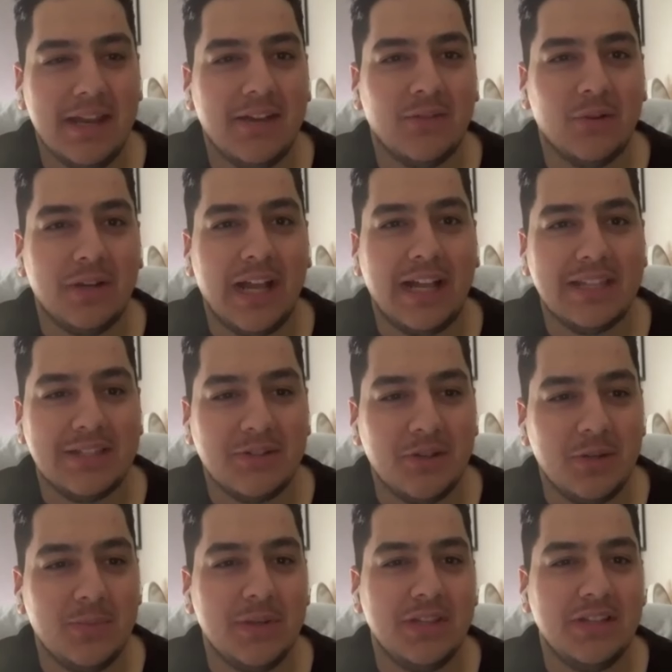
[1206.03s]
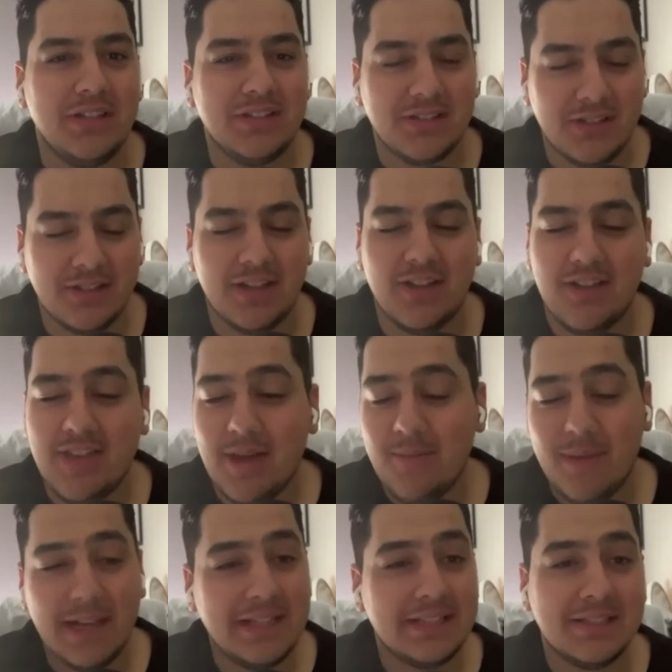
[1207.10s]
in the media, everyone has their own opinion. So, no,
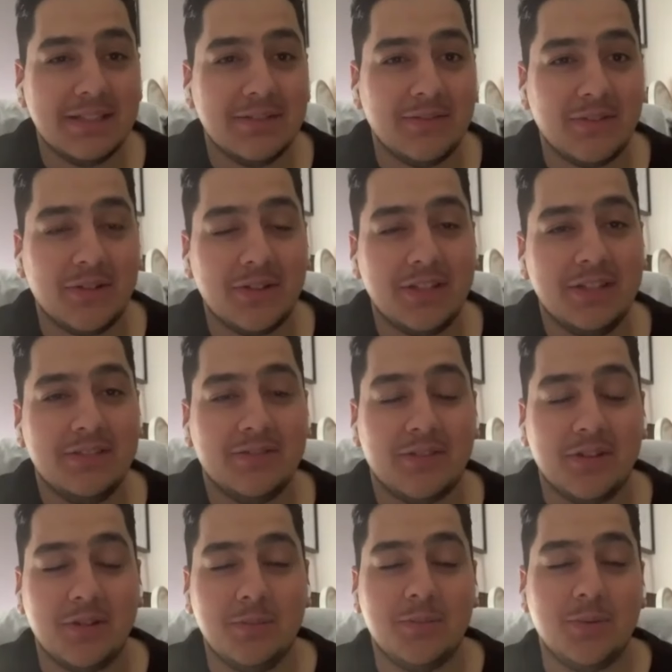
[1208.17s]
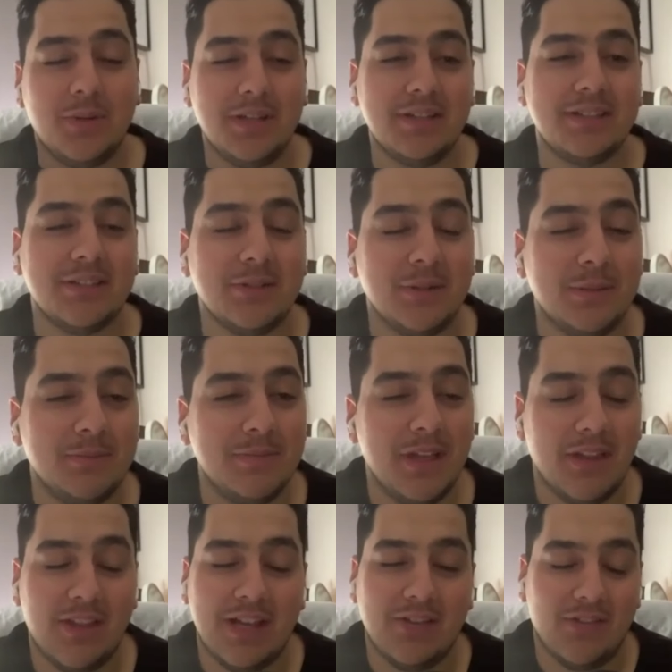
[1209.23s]
that makes a very, very good point.
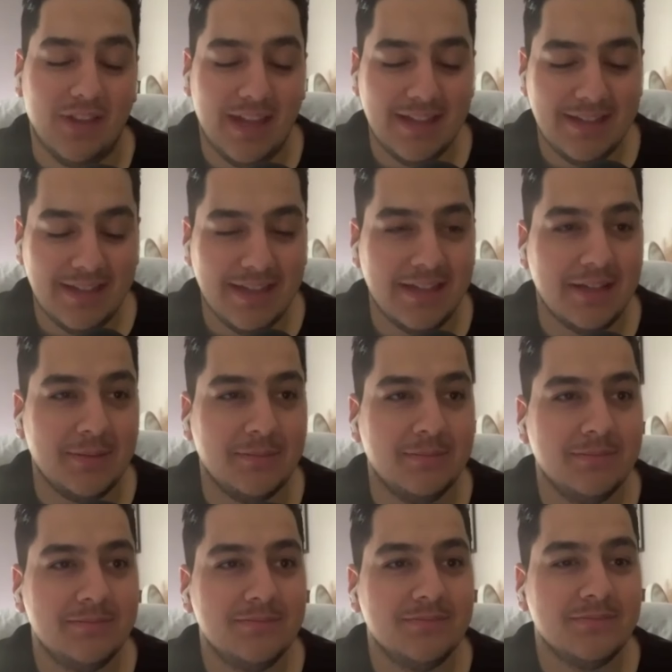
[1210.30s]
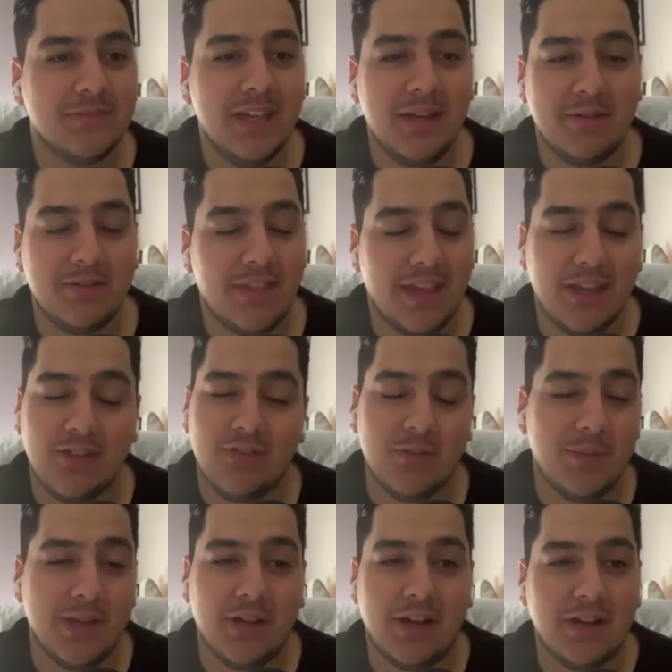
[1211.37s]
So, yeah, thanks for that. And, yeah, Pleasure.
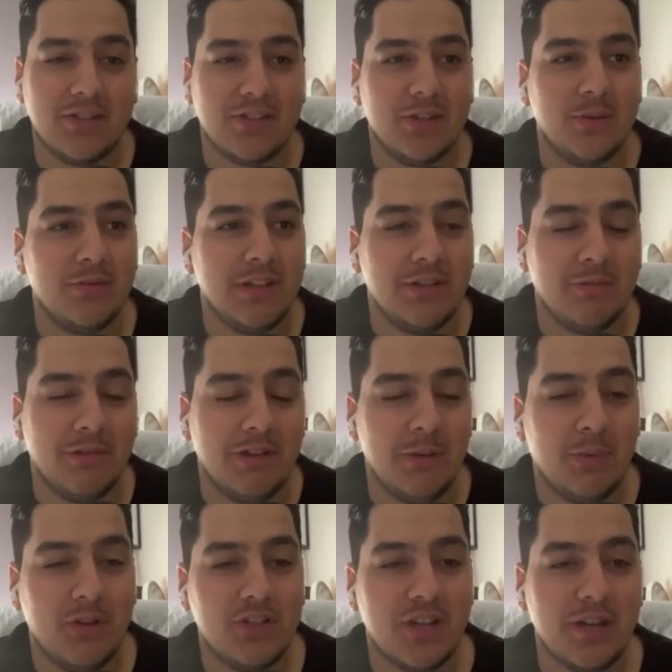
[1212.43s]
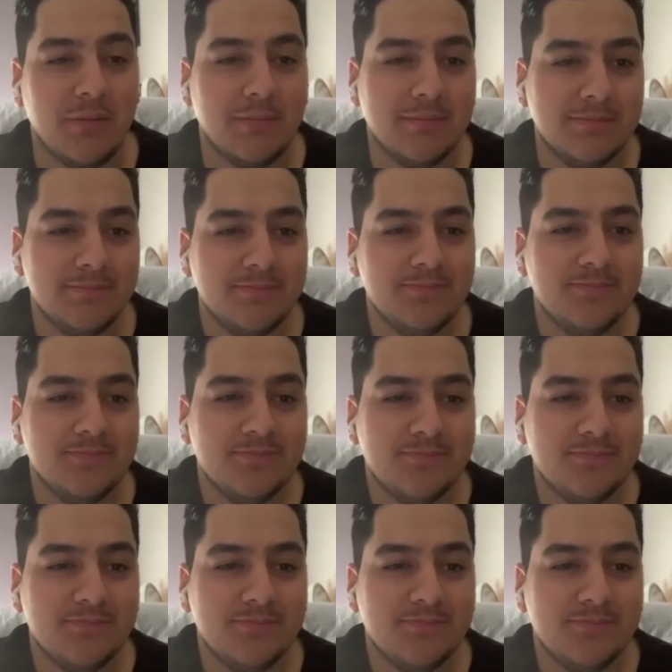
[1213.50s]
Thank you for being on that show. Really, really appreciate it.